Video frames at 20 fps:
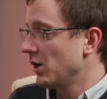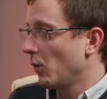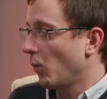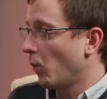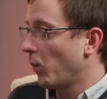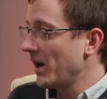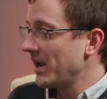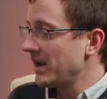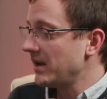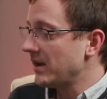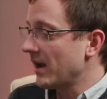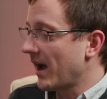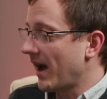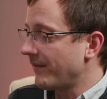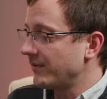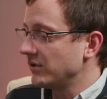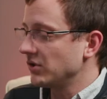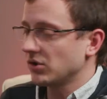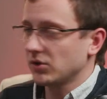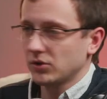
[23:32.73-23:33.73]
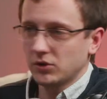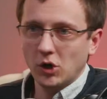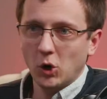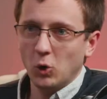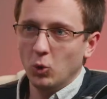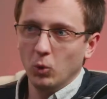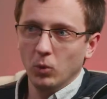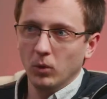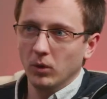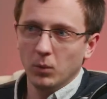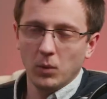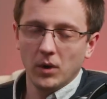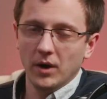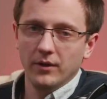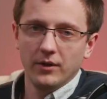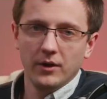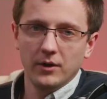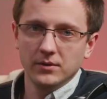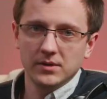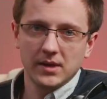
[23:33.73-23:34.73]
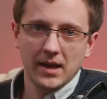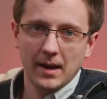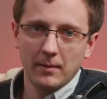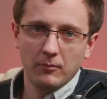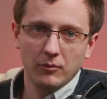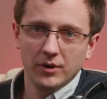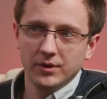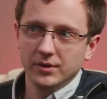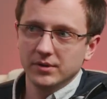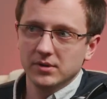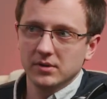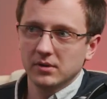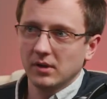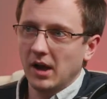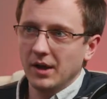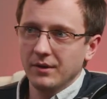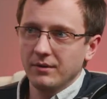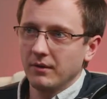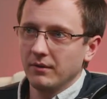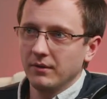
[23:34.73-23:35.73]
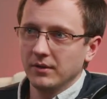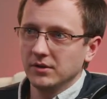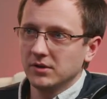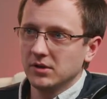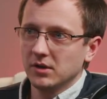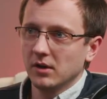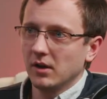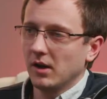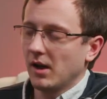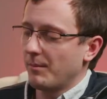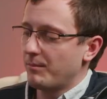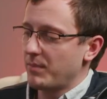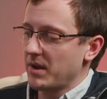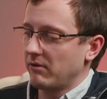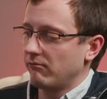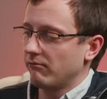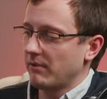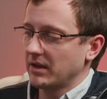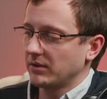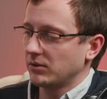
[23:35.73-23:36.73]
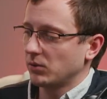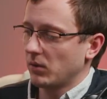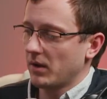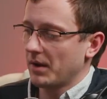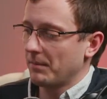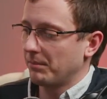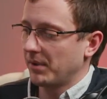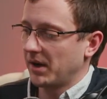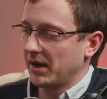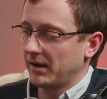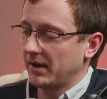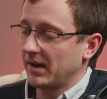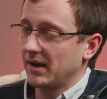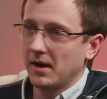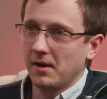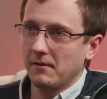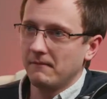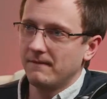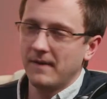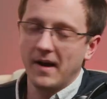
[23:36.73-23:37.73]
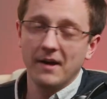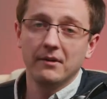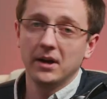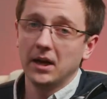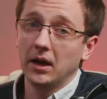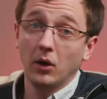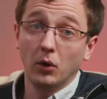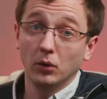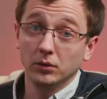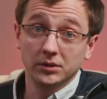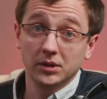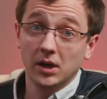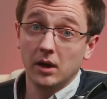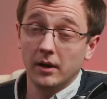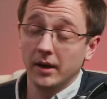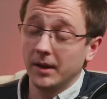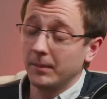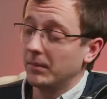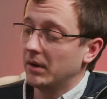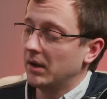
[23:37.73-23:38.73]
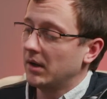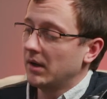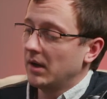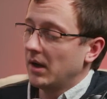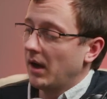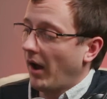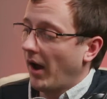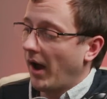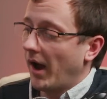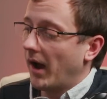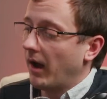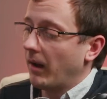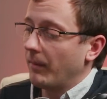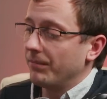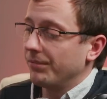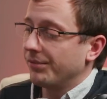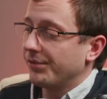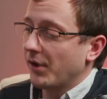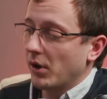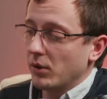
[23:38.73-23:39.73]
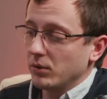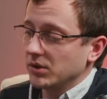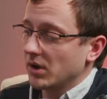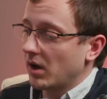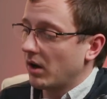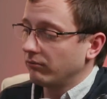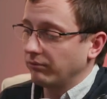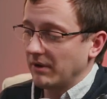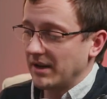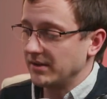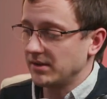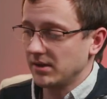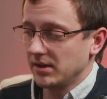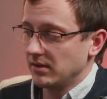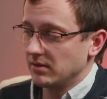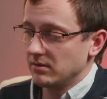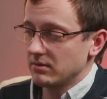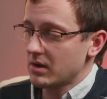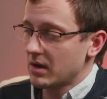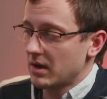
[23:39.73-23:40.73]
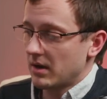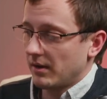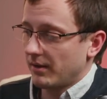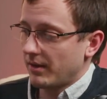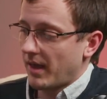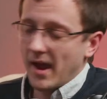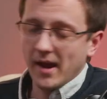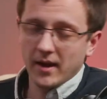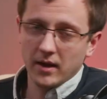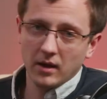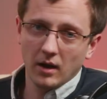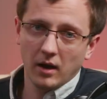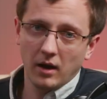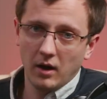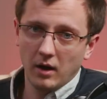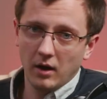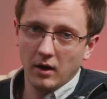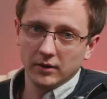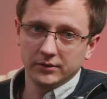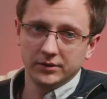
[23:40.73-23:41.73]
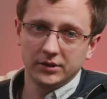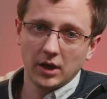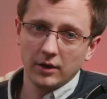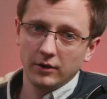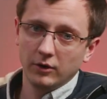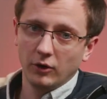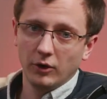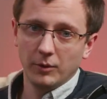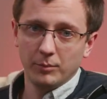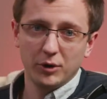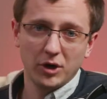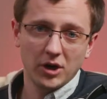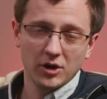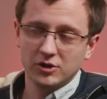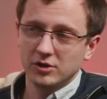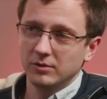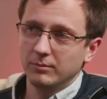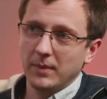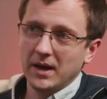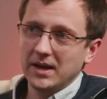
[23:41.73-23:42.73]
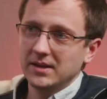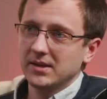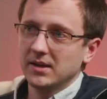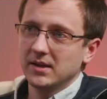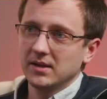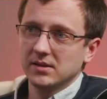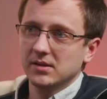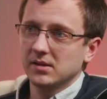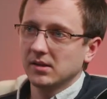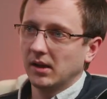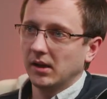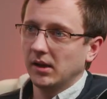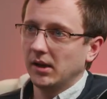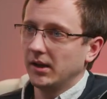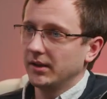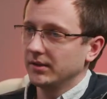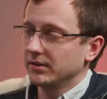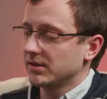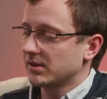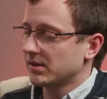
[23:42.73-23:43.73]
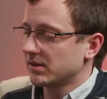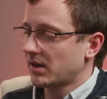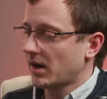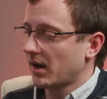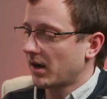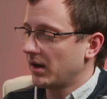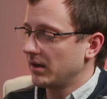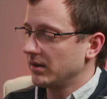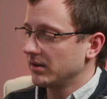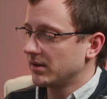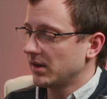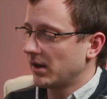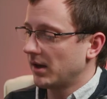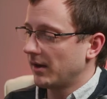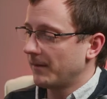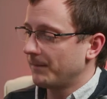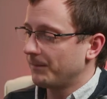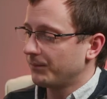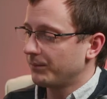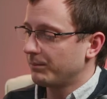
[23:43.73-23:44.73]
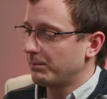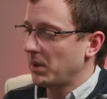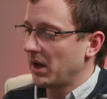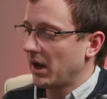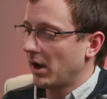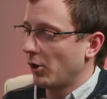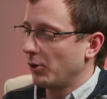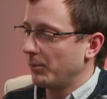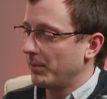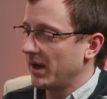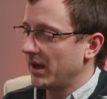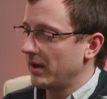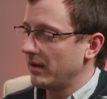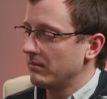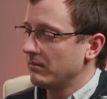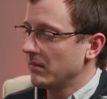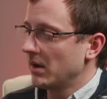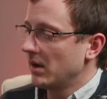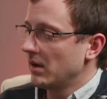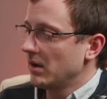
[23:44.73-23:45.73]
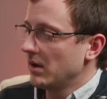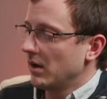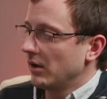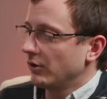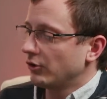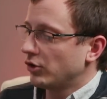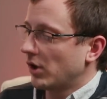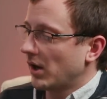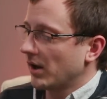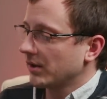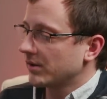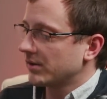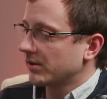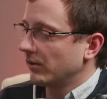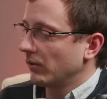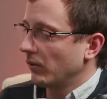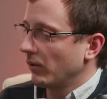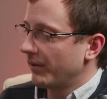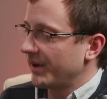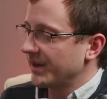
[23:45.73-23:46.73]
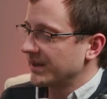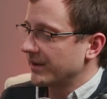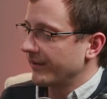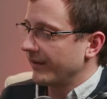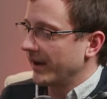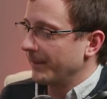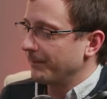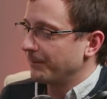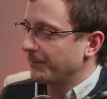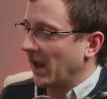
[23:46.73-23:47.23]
We haven't sold one of those cameras other than to a big rental company in a very long time. Those are rented. They are done on a production basis and stuck into big OB trucks and all the rest of it.